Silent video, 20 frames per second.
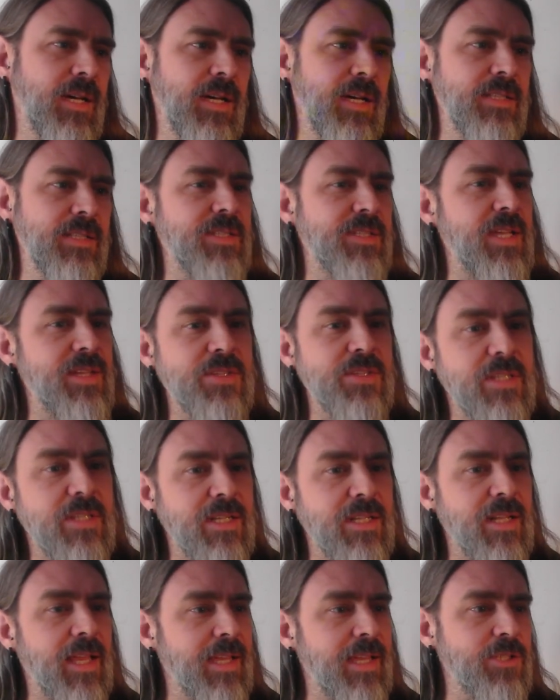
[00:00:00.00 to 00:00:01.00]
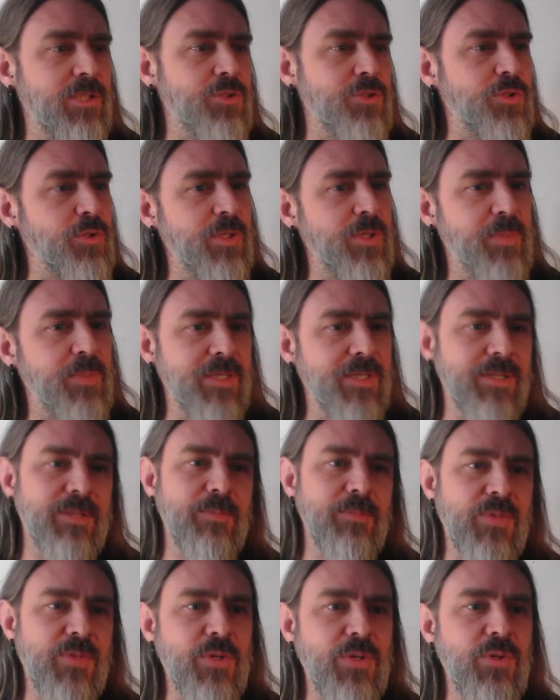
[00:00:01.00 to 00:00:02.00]
Tested an Android
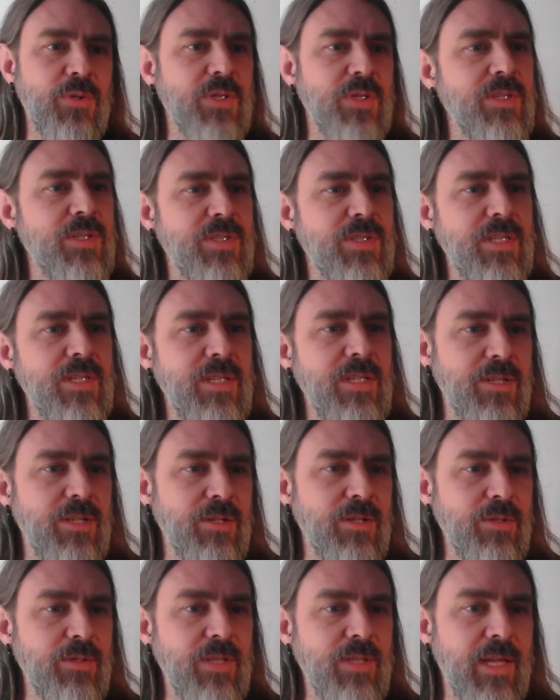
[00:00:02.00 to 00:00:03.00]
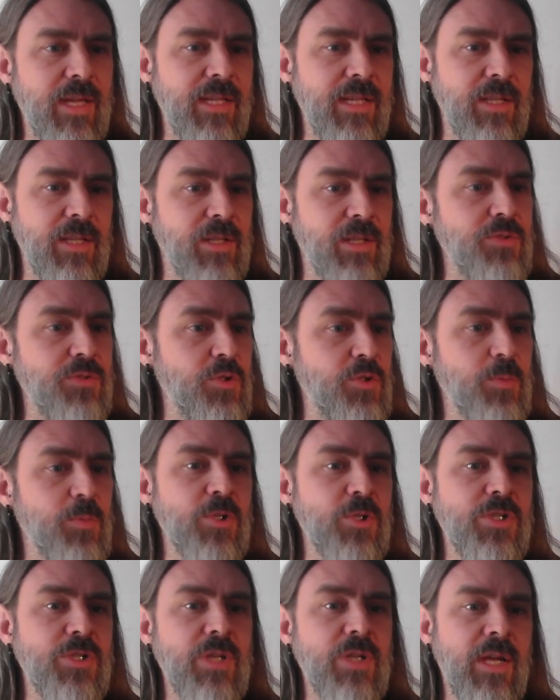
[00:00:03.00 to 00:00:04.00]
build. So you can see here, like there's
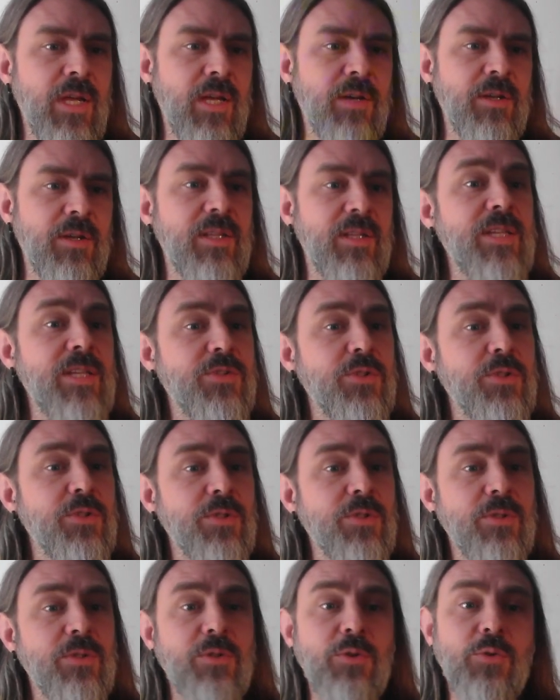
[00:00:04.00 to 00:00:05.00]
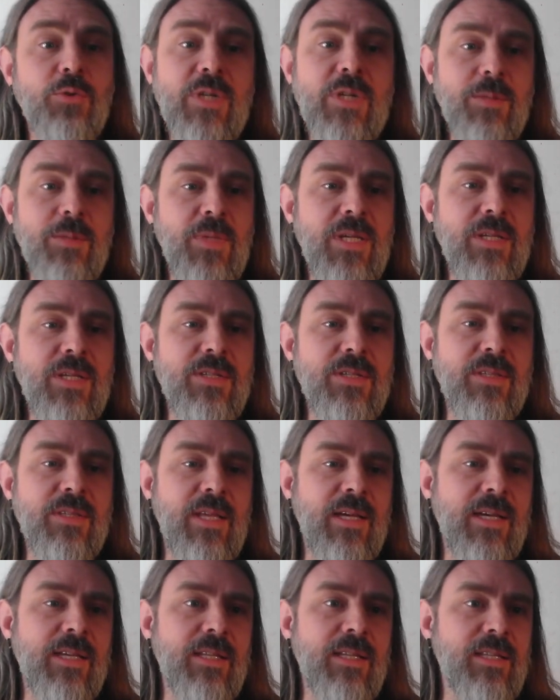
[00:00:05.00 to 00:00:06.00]
numerous. These are green means
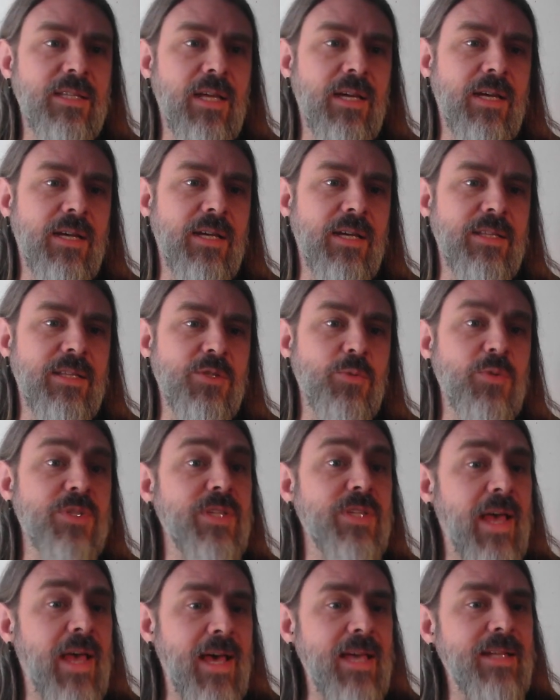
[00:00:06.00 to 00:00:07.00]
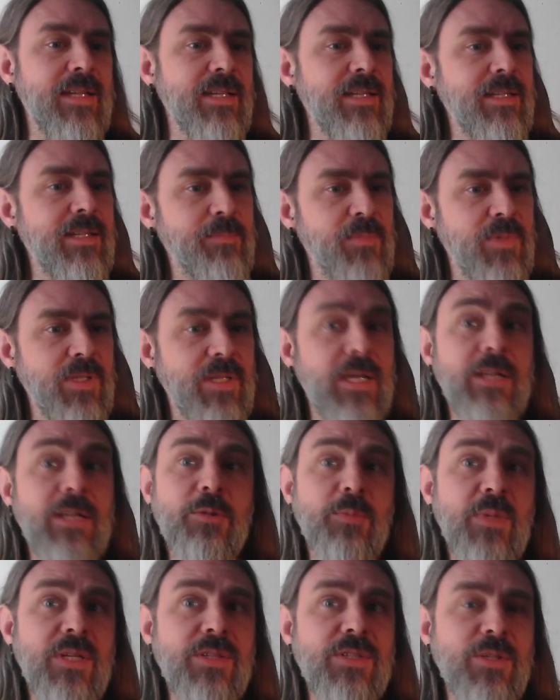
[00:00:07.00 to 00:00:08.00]
that this was added, yellow
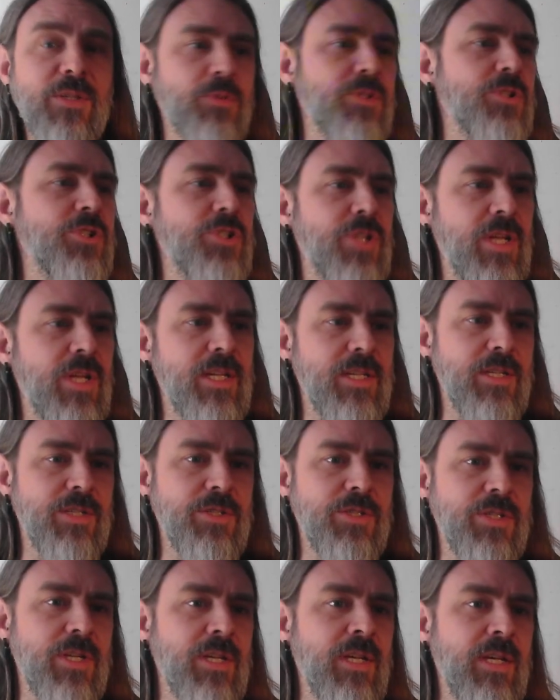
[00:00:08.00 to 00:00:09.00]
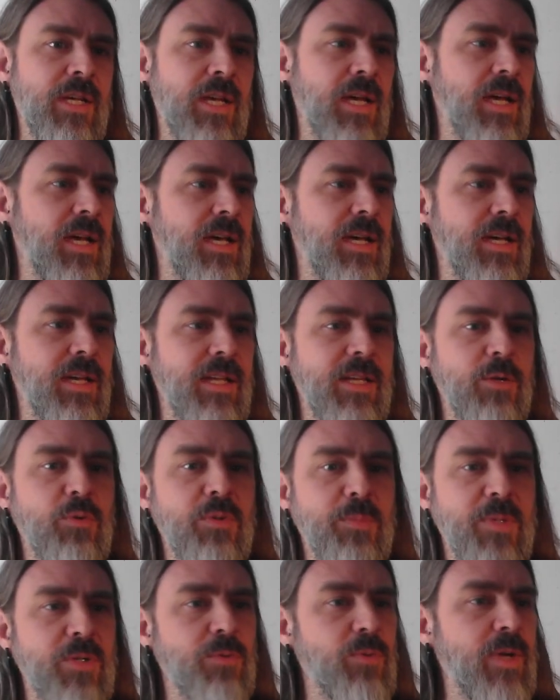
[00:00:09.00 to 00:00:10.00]
means it was changed. It
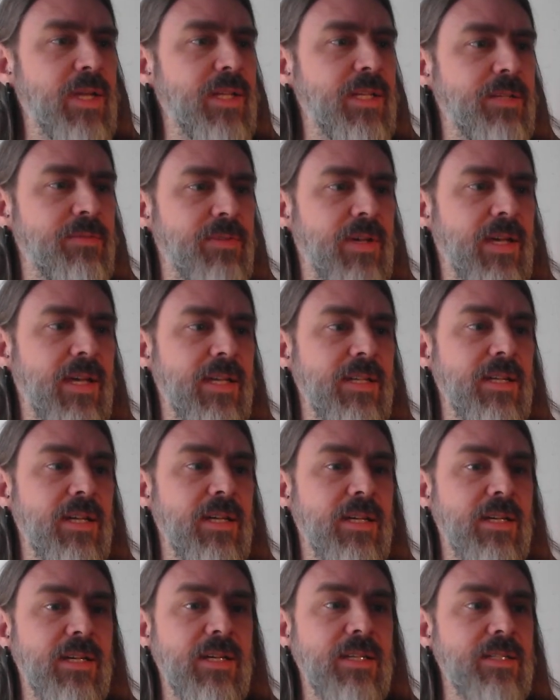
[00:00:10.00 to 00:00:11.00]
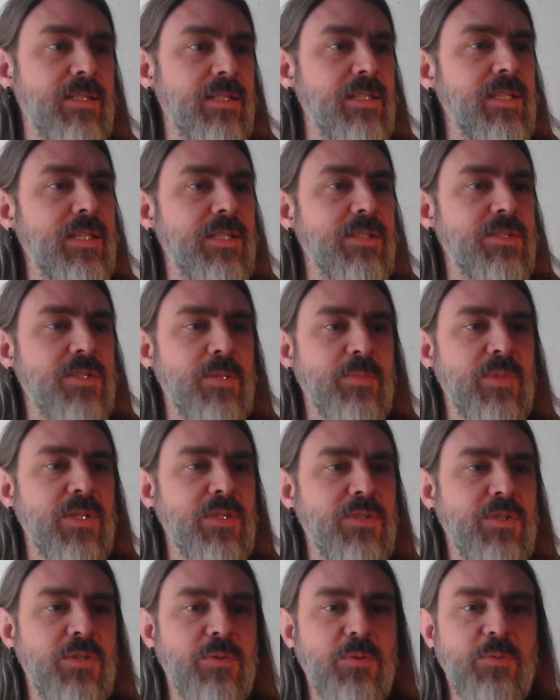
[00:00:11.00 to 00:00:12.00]
would be red if I deleted something.
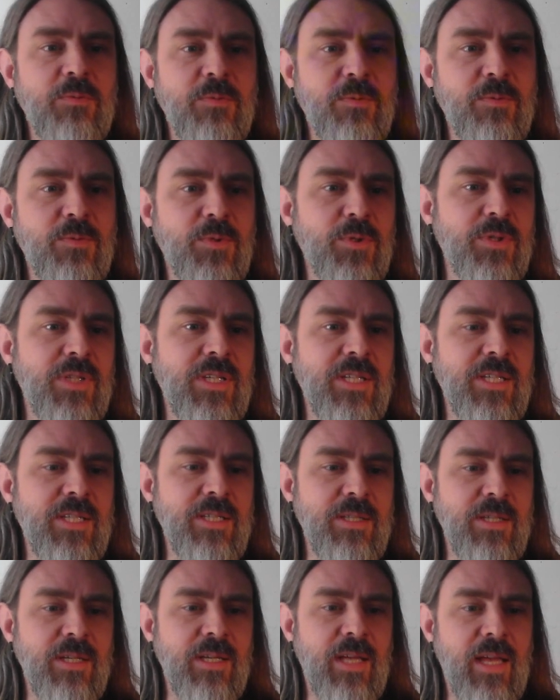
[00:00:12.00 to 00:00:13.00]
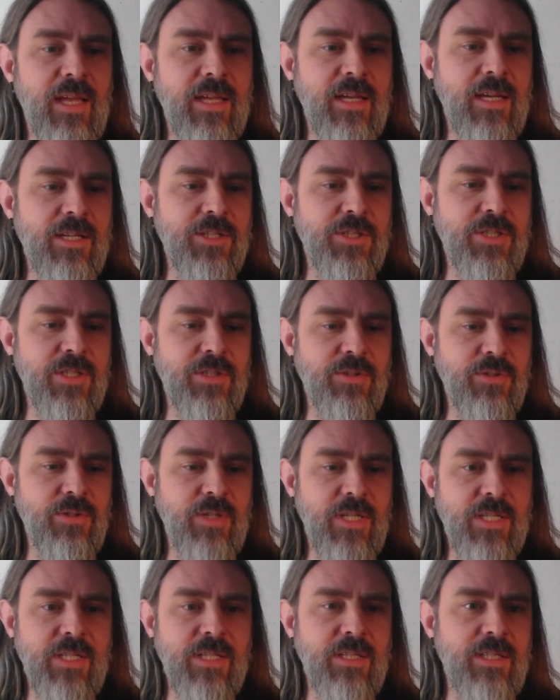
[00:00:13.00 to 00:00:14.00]
So for the AI
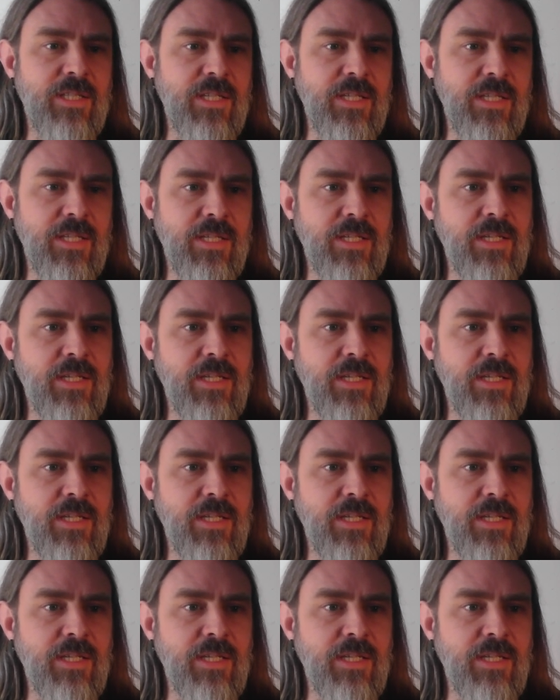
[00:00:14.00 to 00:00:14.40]
generated thing,